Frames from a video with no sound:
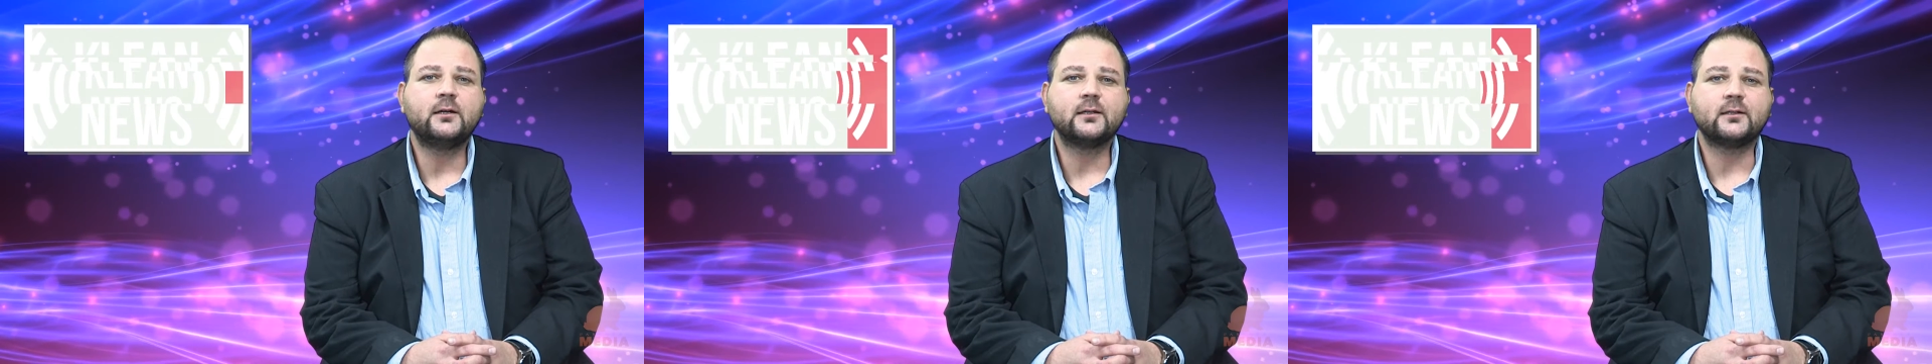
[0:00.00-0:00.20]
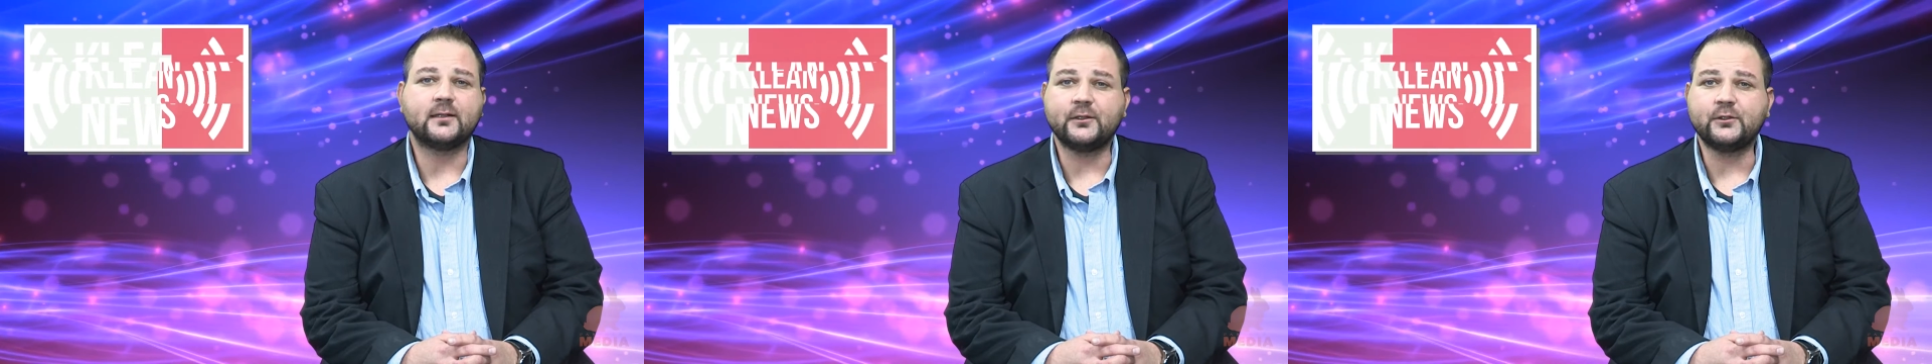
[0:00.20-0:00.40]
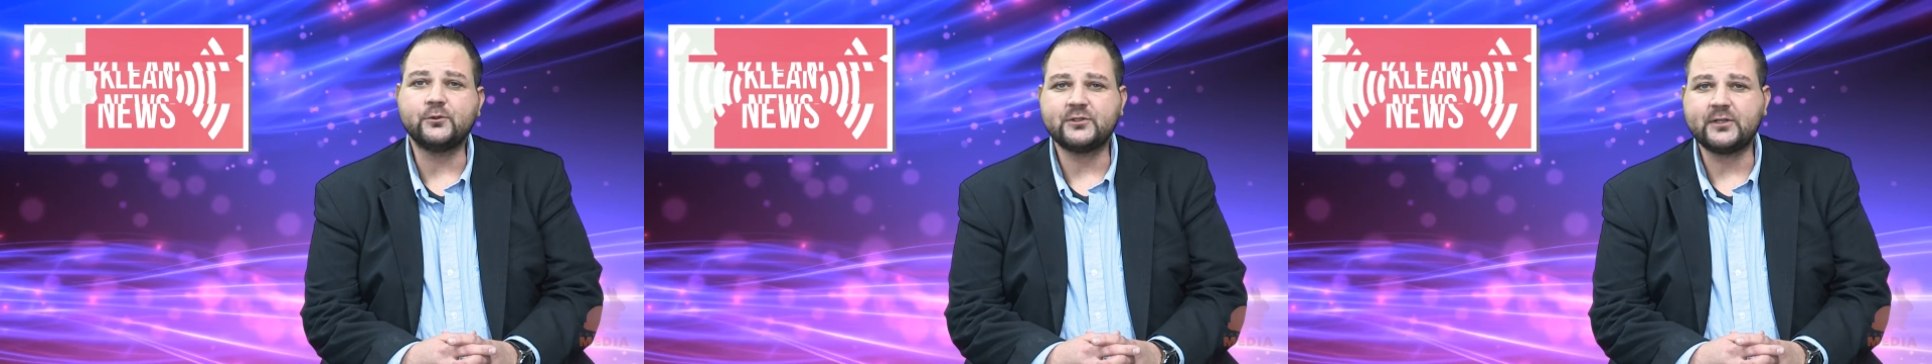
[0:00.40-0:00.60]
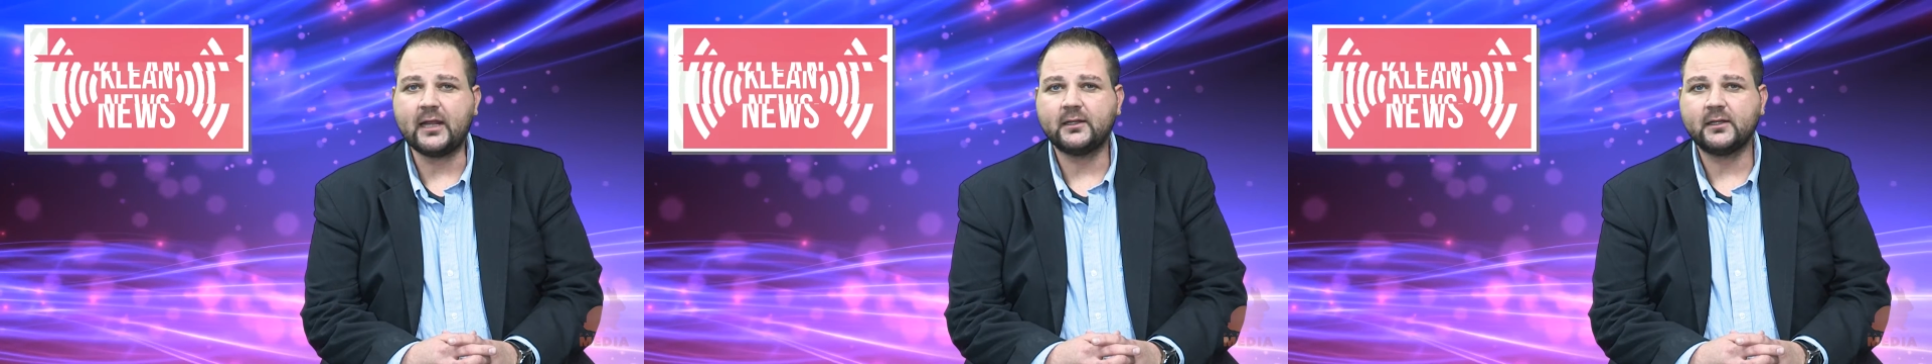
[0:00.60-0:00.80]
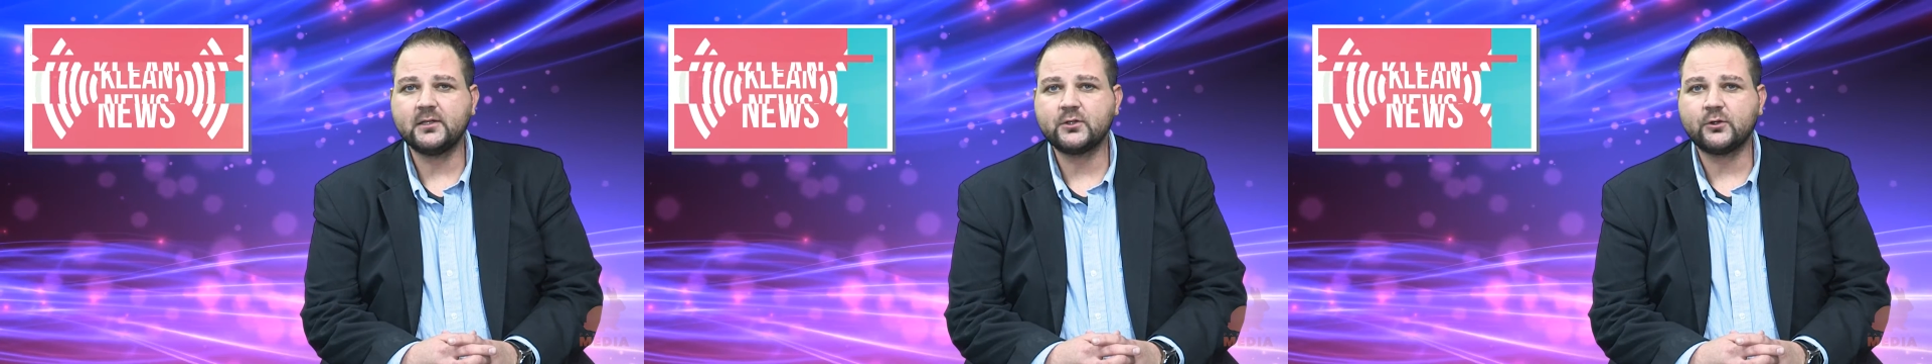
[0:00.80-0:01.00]
Klean News
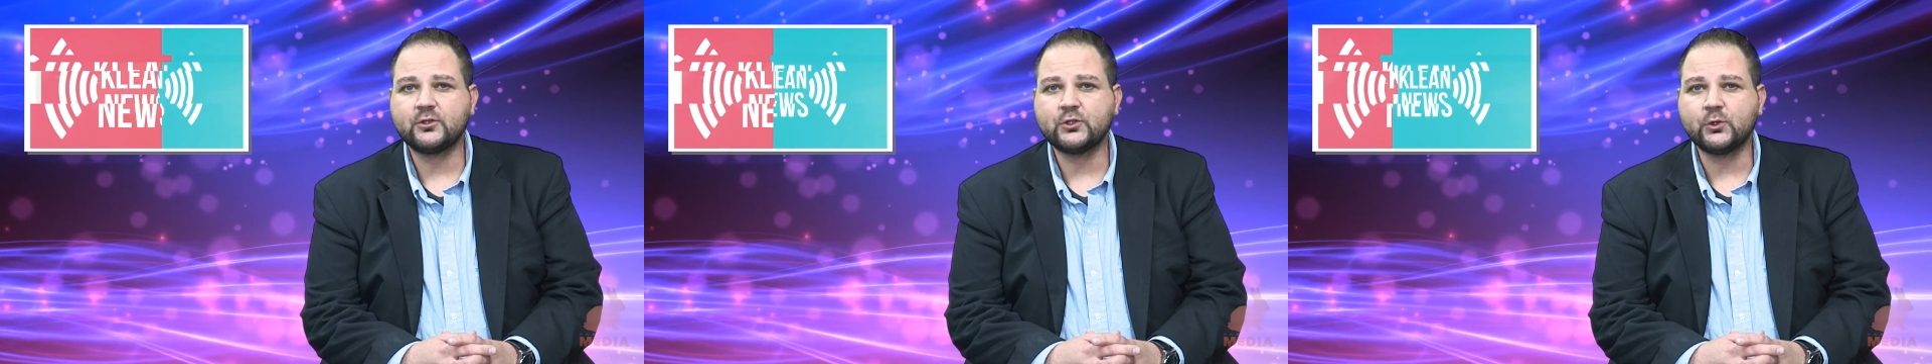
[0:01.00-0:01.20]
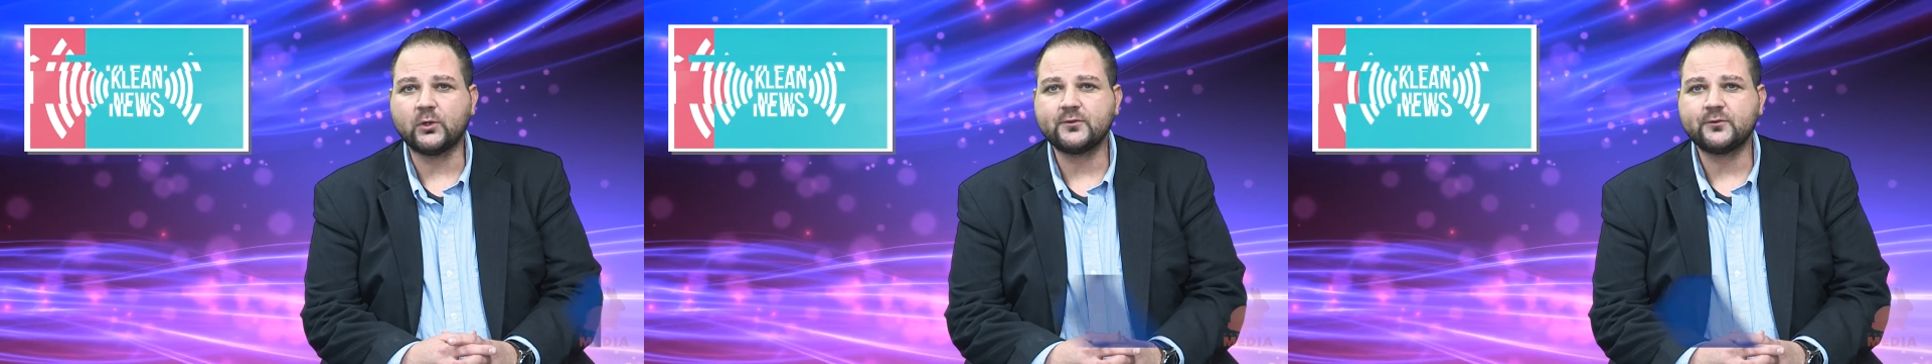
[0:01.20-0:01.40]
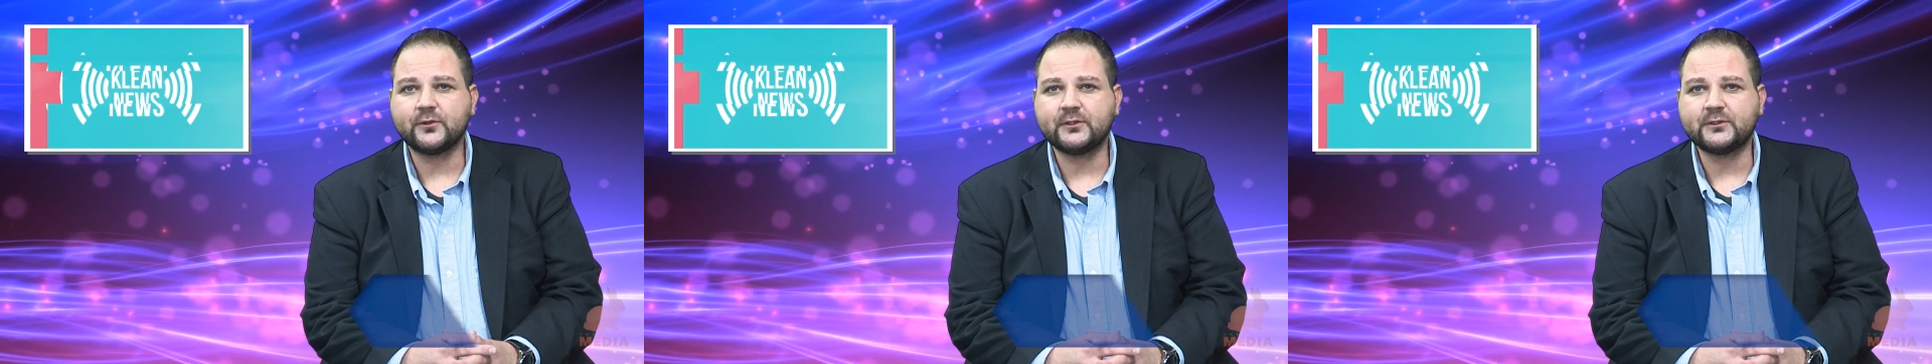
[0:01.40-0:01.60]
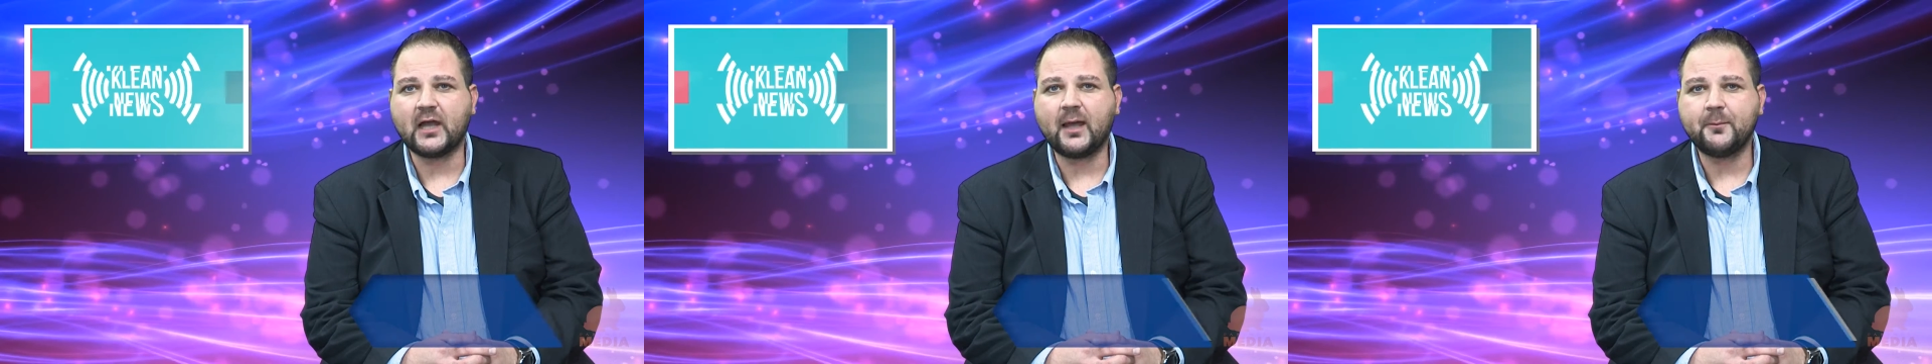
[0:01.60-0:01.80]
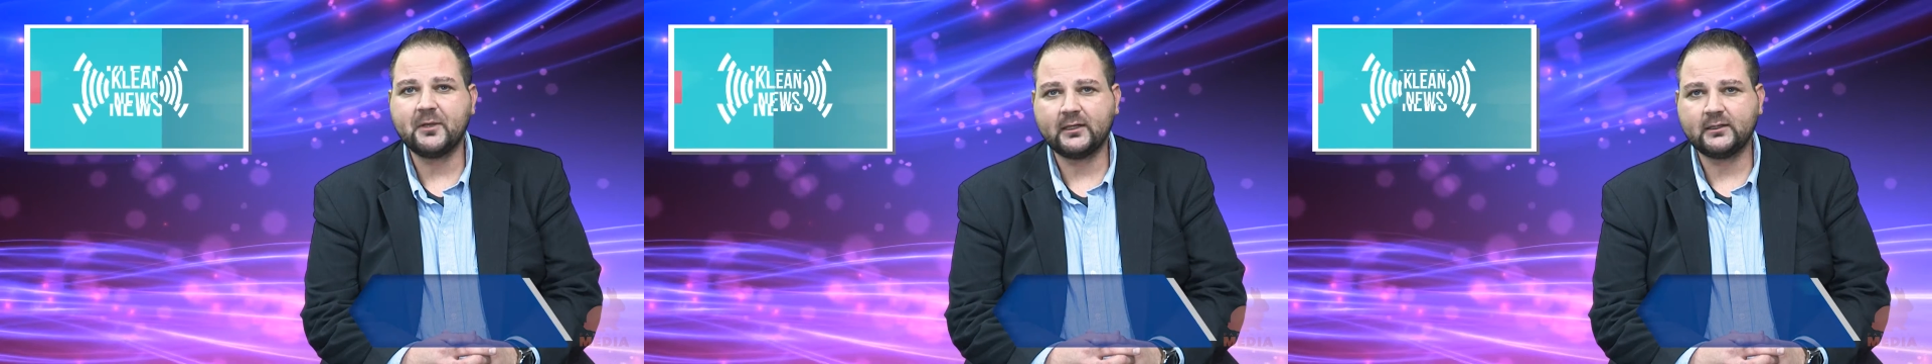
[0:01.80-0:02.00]
Daily is your source for the
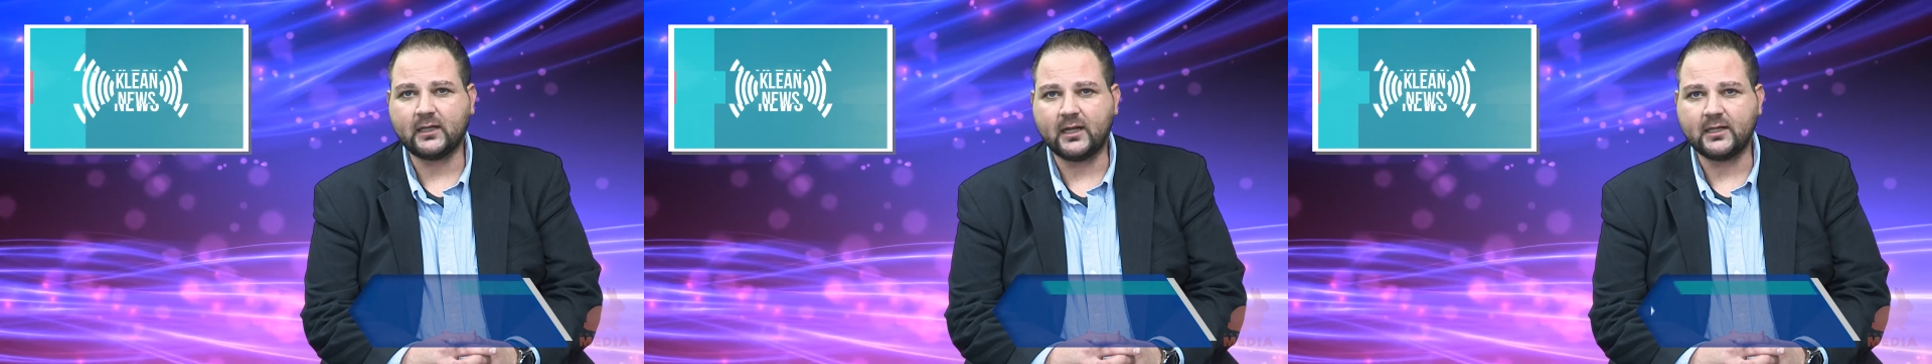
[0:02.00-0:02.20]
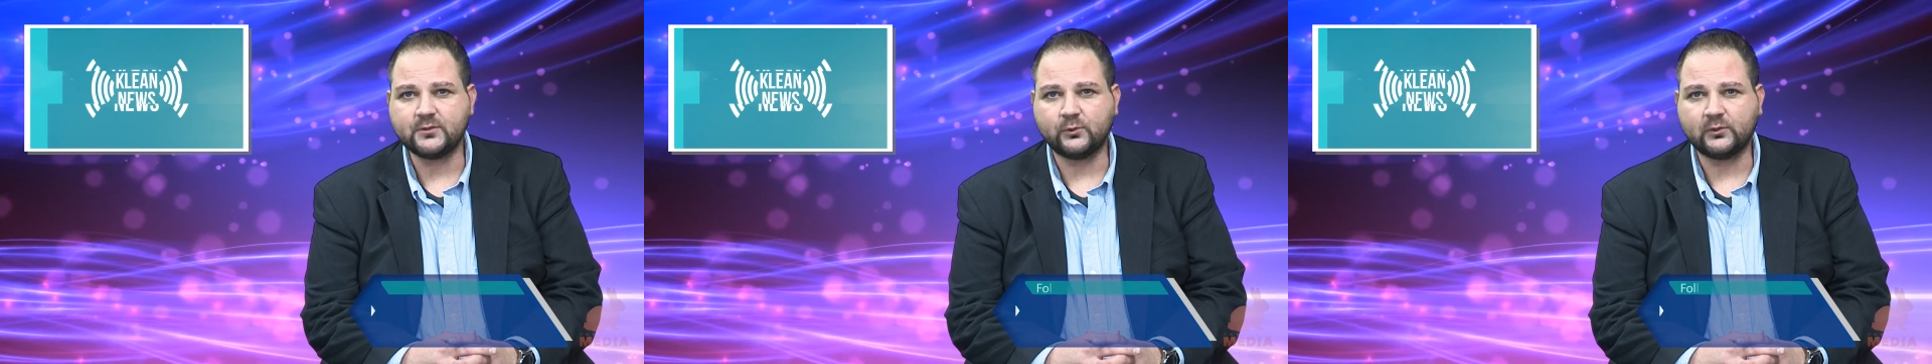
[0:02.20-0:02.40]
top headlines